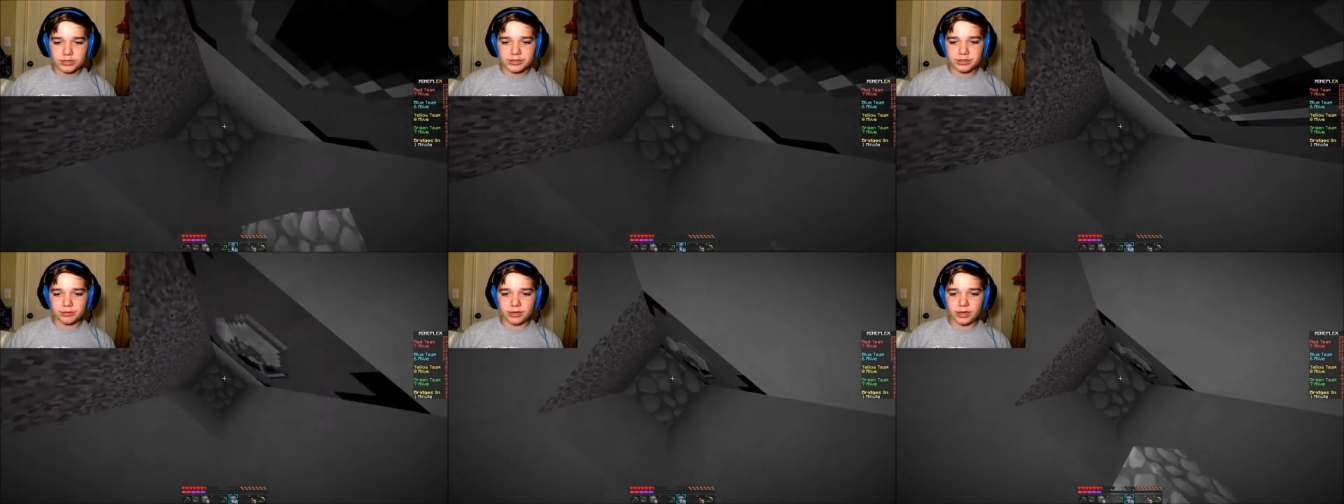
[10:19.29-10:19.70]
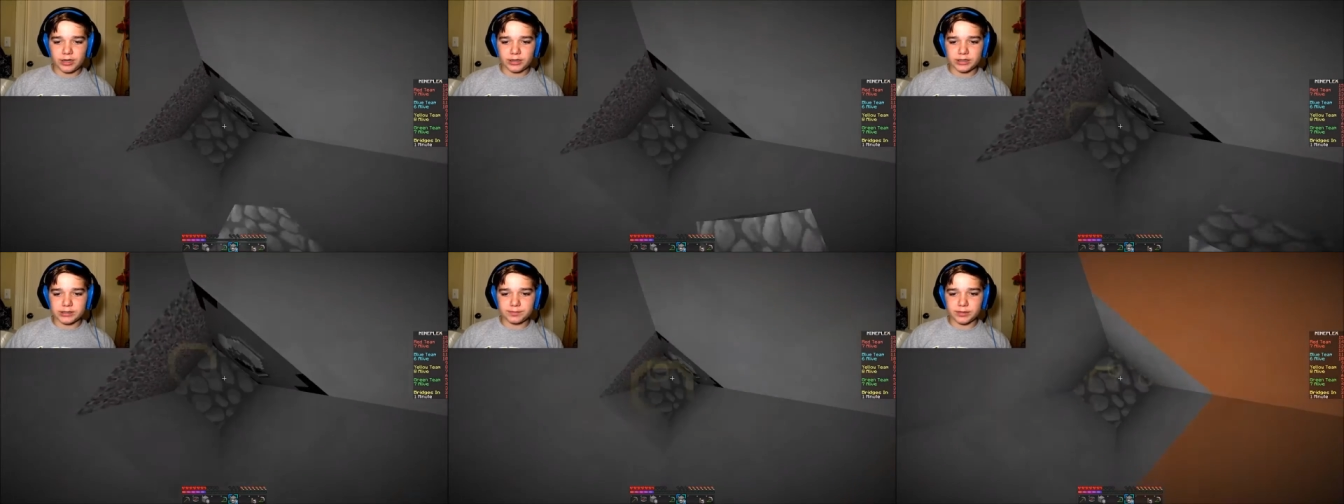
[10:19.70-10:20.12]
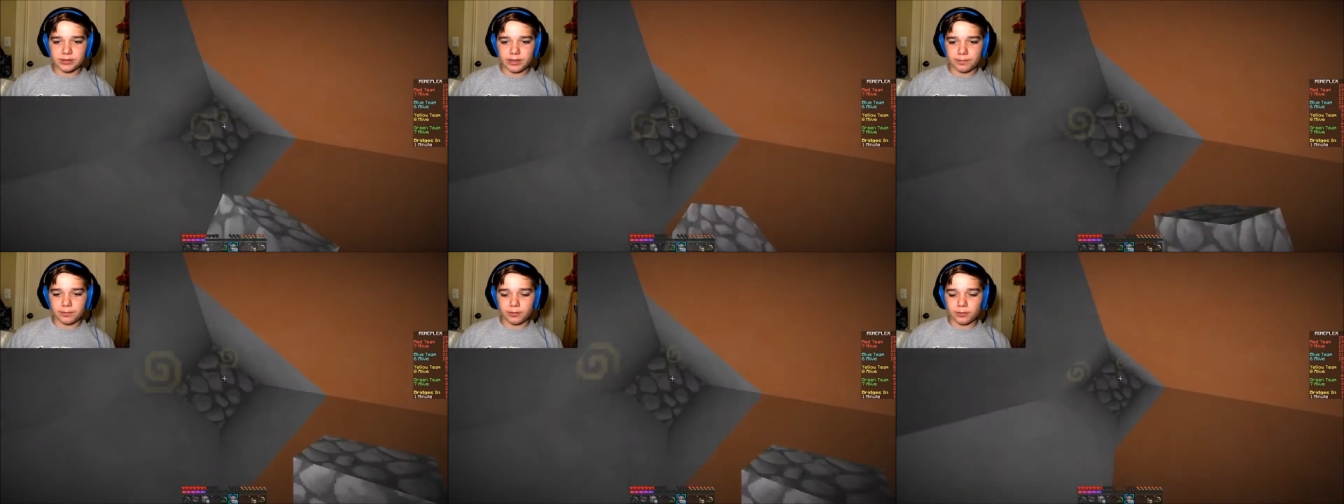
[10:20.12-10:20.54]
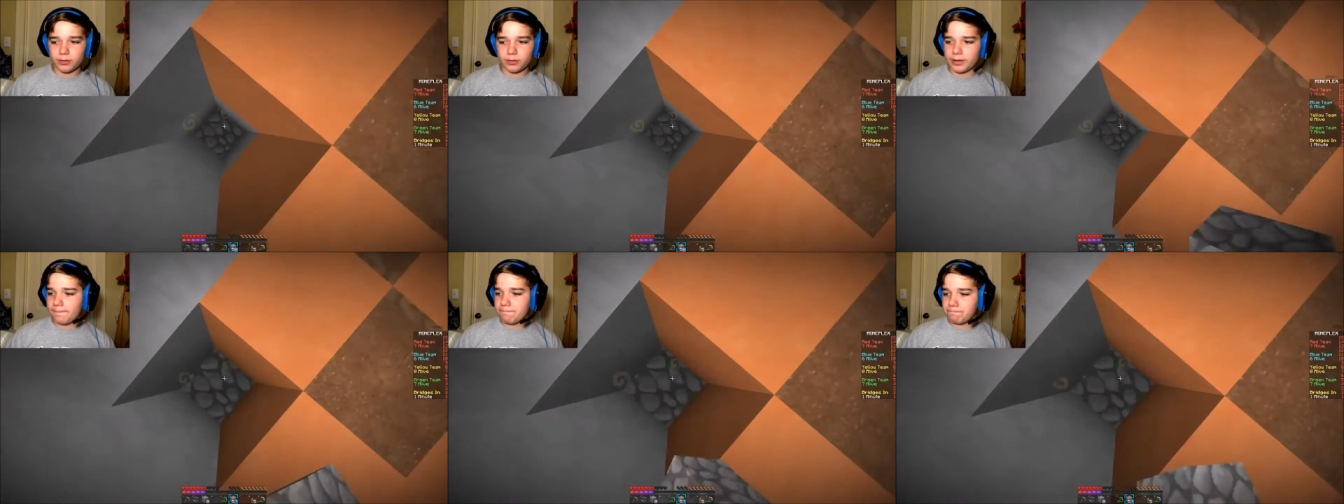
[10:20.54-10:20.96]
so uh, let's build up real
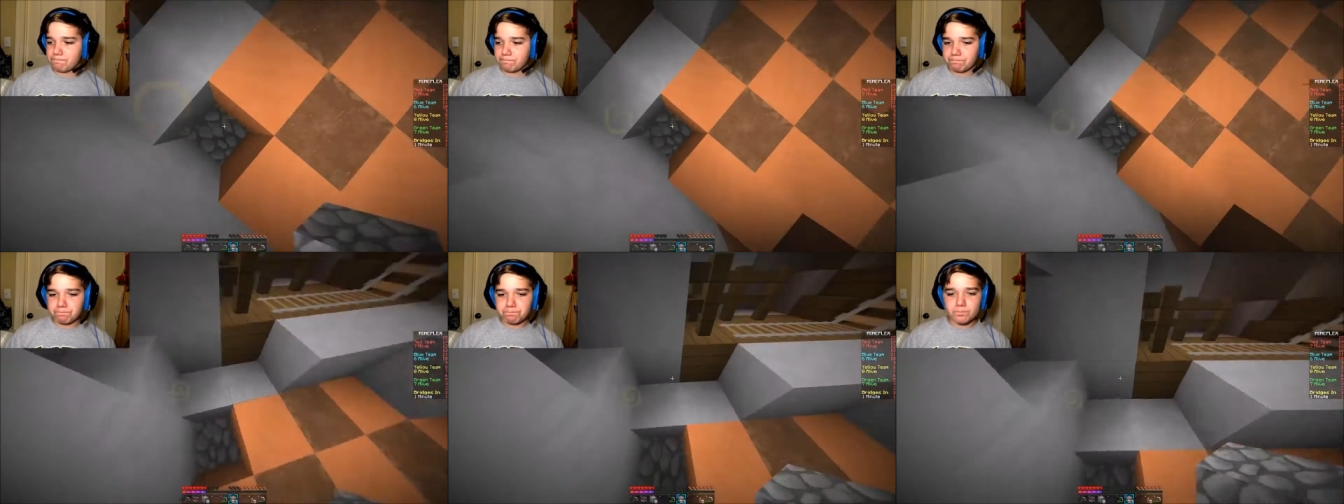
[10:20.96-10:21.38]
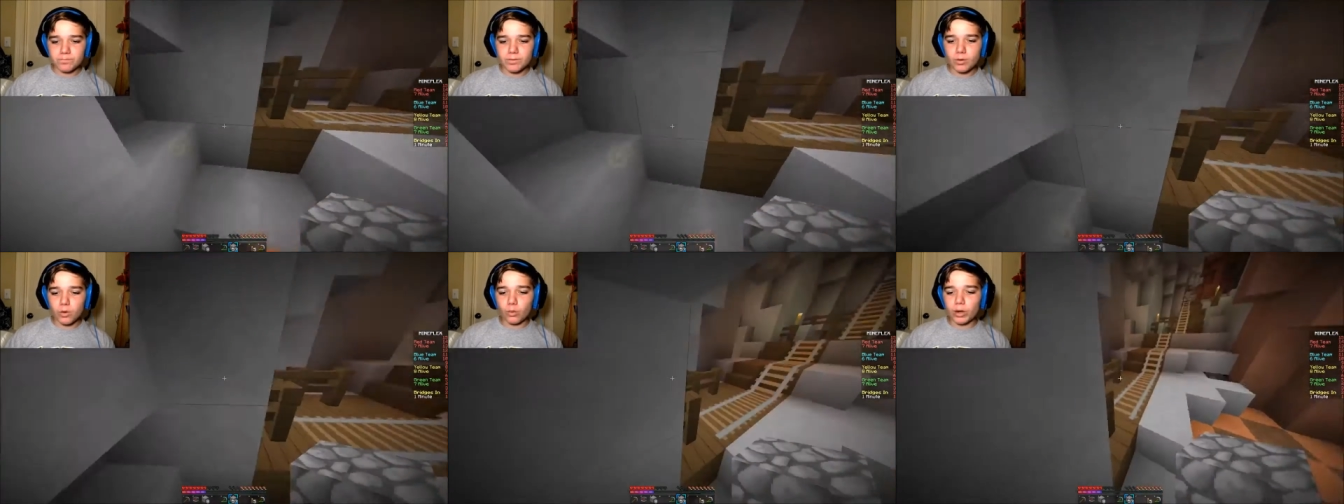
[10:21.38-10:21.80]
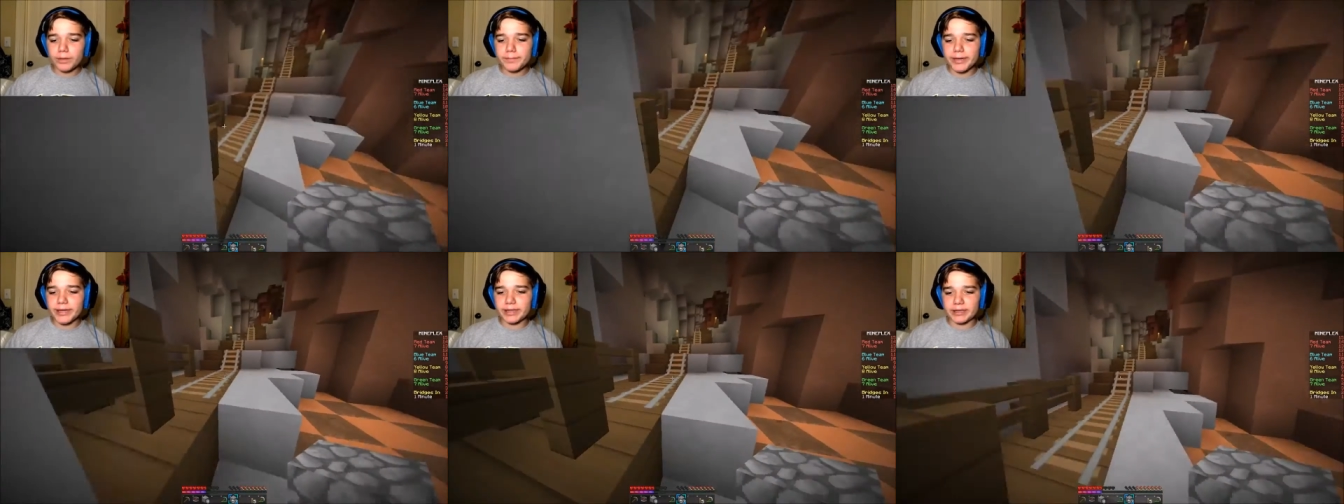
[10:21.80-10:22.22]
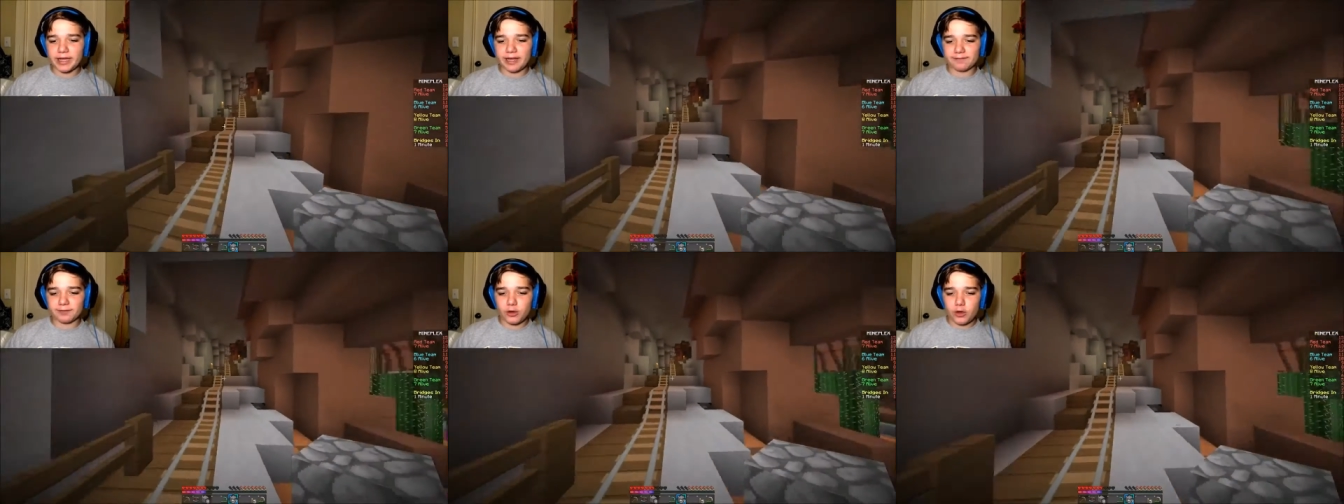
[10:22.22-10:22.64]
quick. One minute
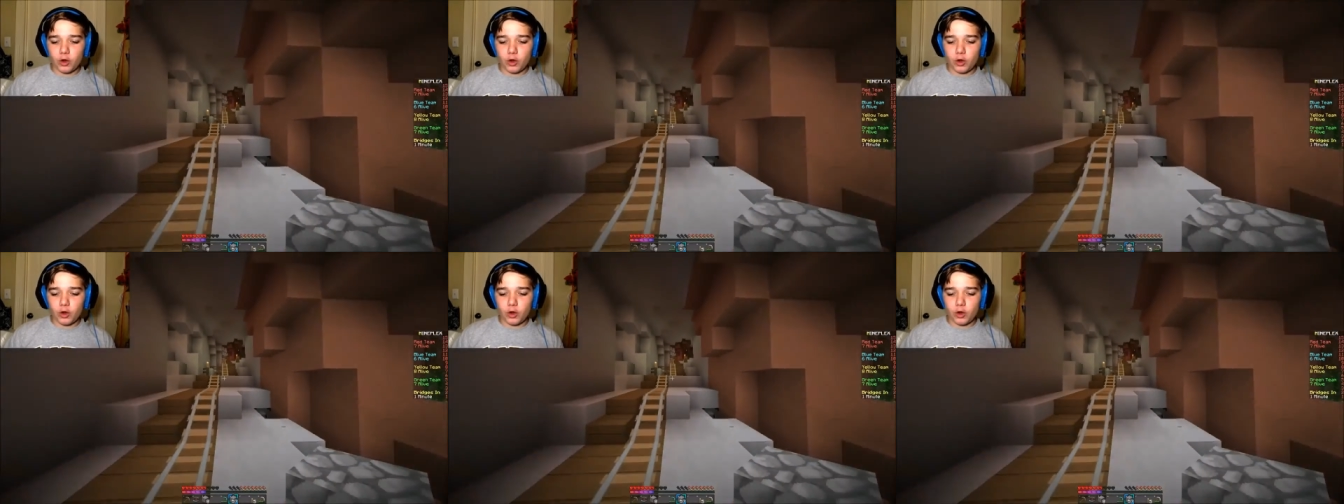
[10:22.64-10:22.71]
left.